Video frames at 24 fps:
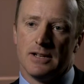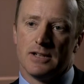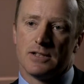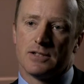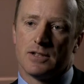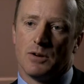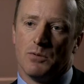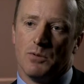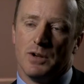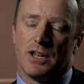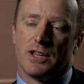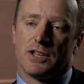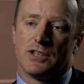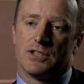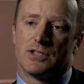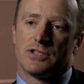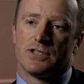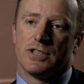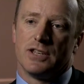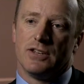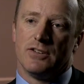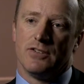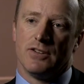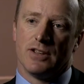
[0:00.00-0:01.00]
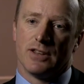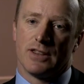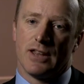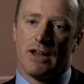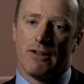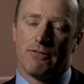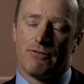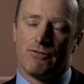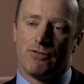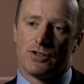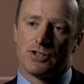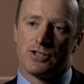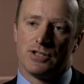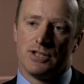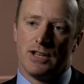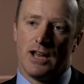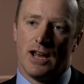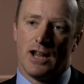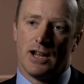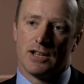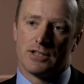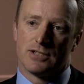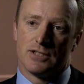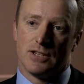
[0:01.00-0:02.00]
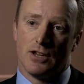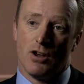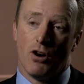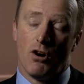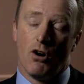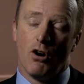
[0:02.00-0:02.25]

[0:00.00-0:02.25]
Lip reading: So we're considering that functionality